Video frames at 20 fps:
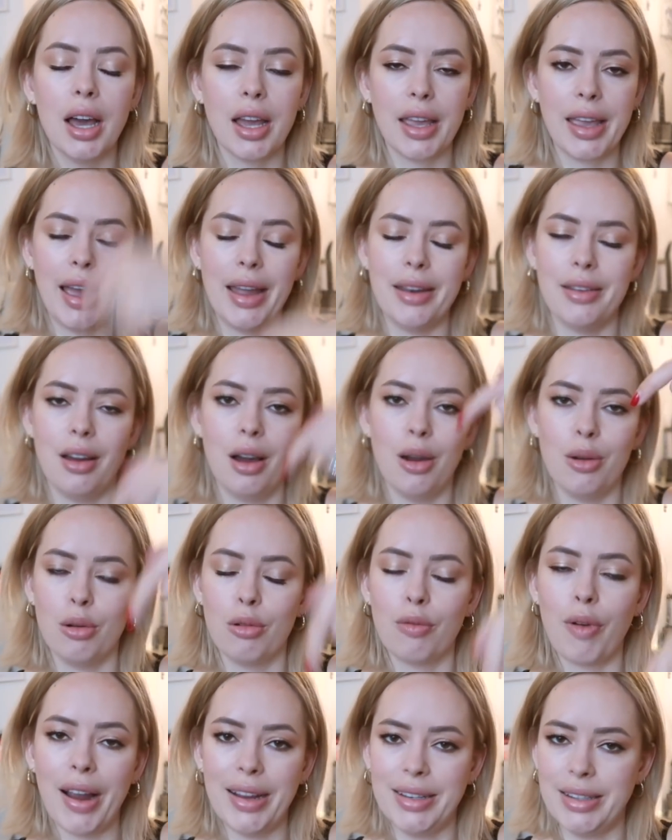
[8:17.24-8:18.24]
Again, I
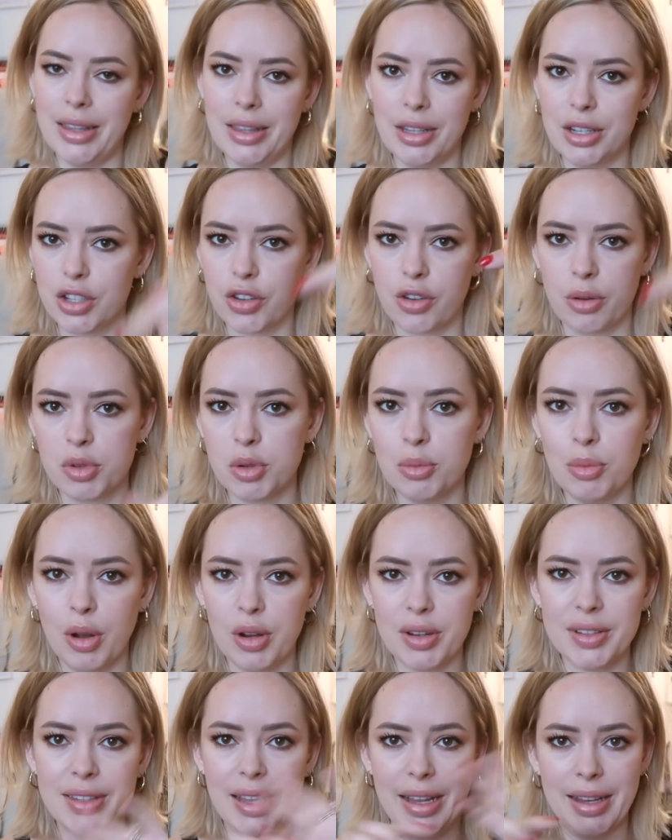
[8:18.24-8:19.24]
will write it in the description
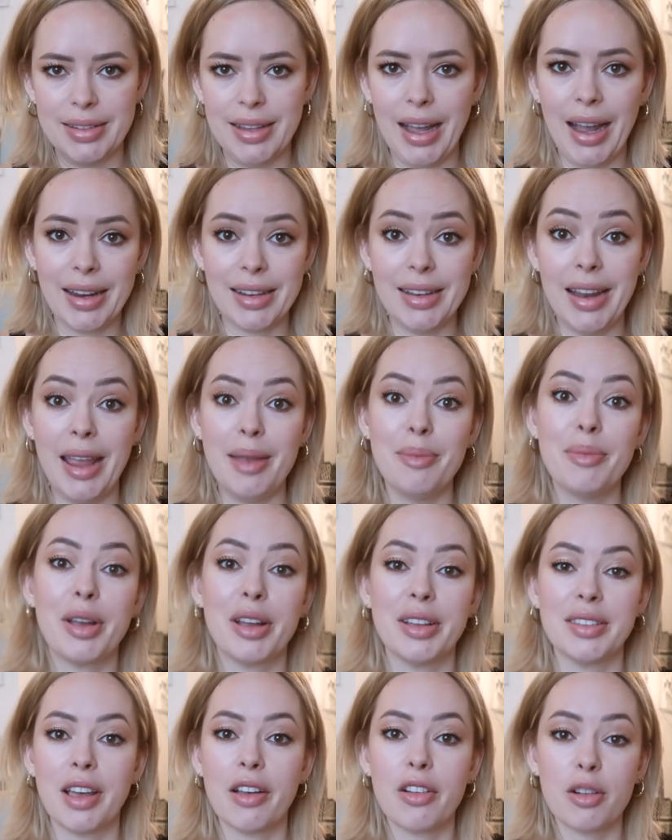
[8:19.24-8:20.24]
box, the exact name,
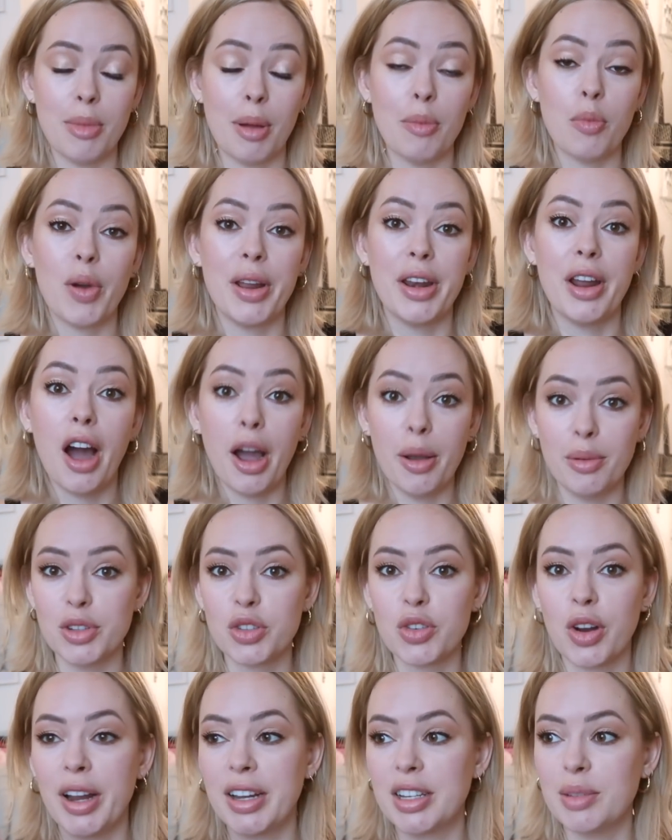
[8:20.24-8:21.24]
because I remember when I was
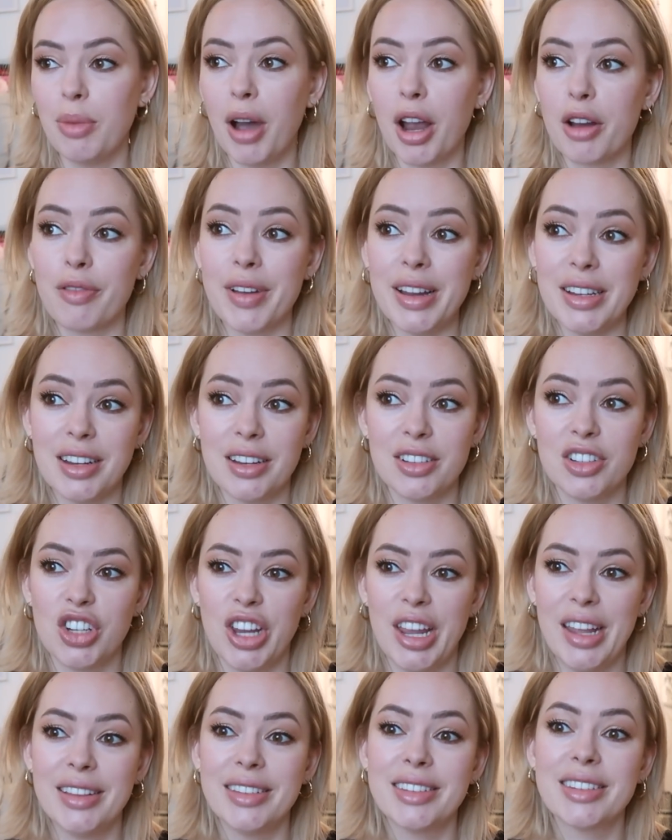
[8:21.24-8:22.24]
trying to buy Redone
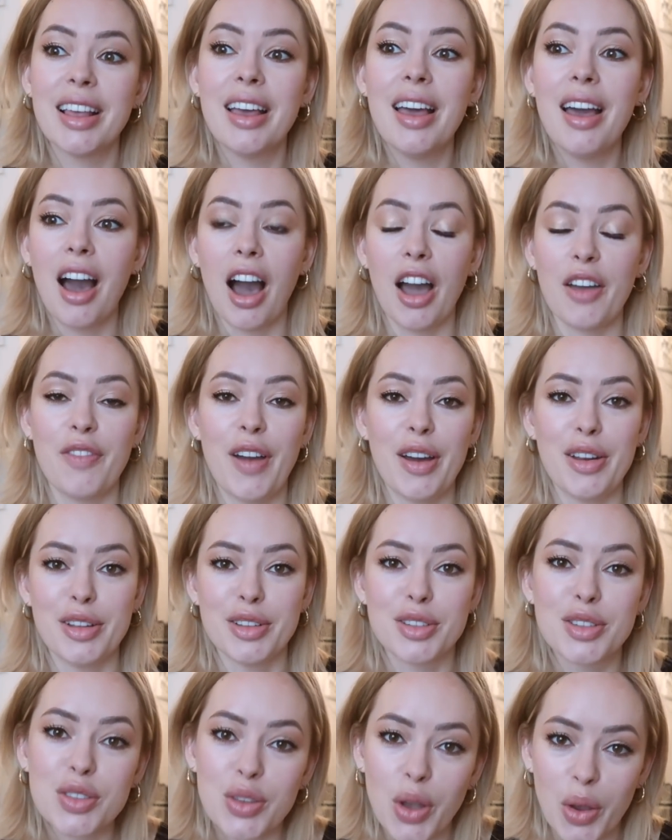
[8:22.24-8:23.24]
jeans, I found it
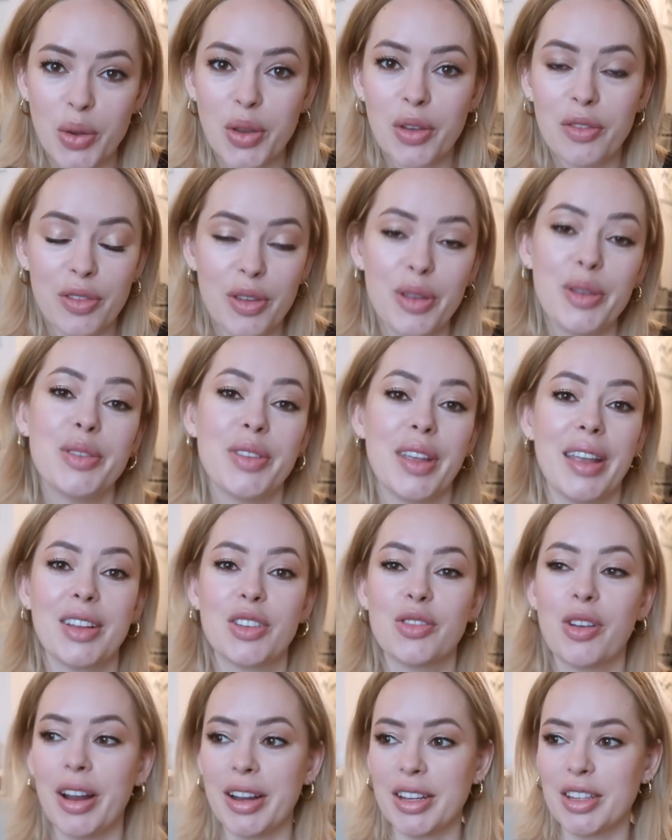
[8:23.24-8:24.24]
was so confusing
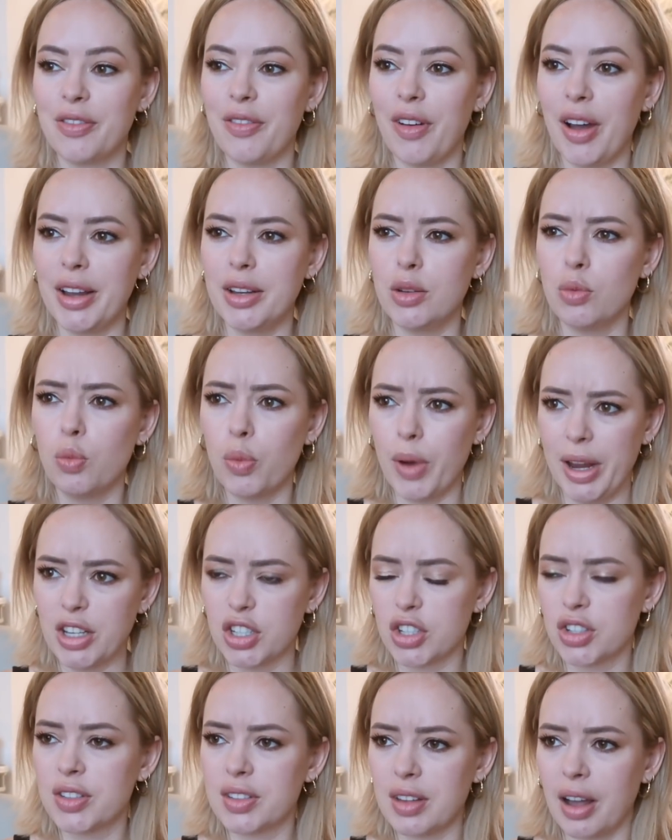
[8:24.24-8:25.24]
trying to find
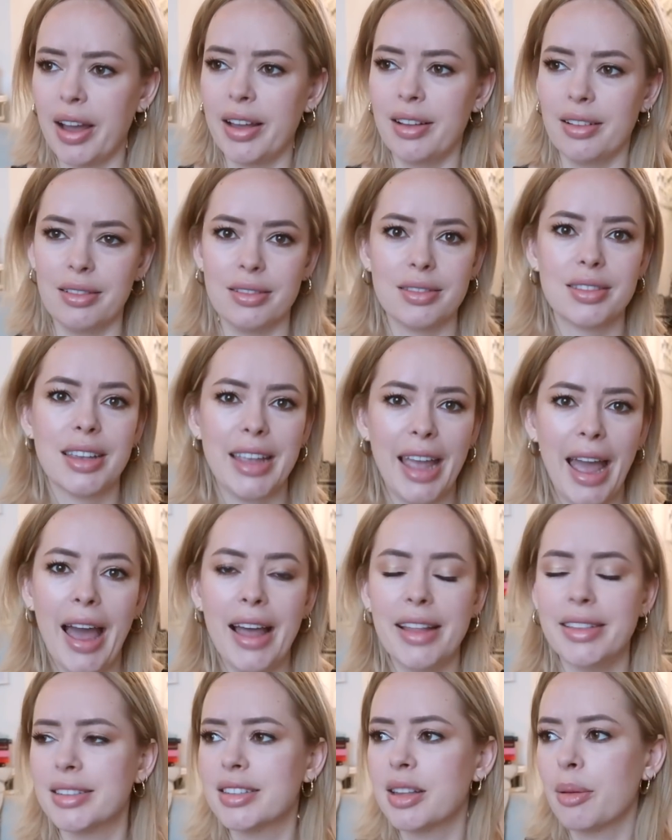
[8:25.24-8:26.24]
which style to
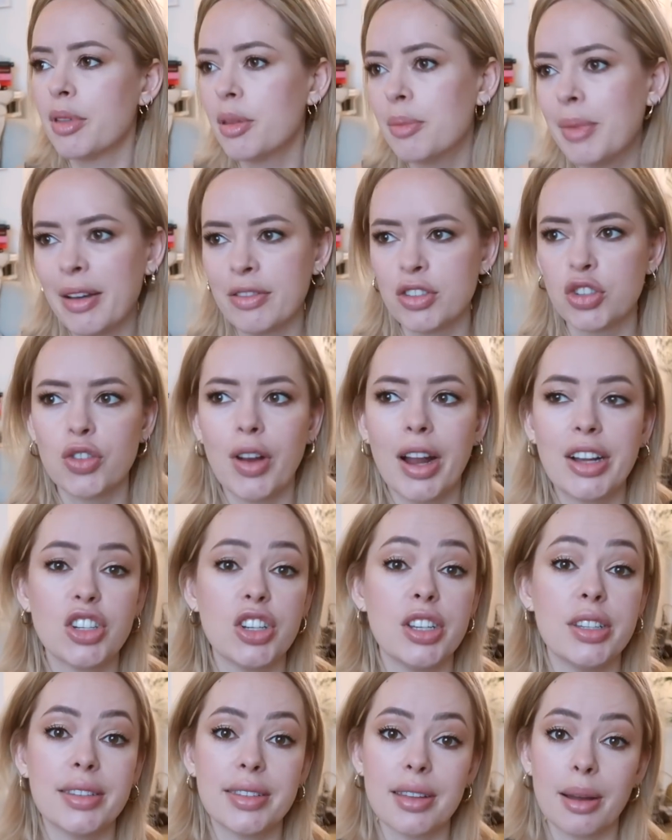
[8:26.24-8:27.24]
get, and some of them have
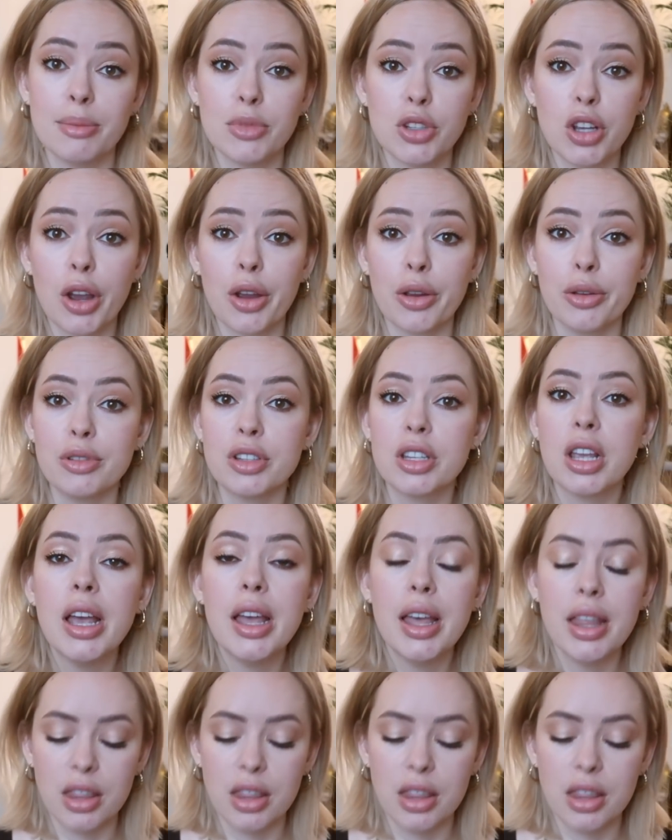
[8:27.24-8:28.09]
stretch in, some don't.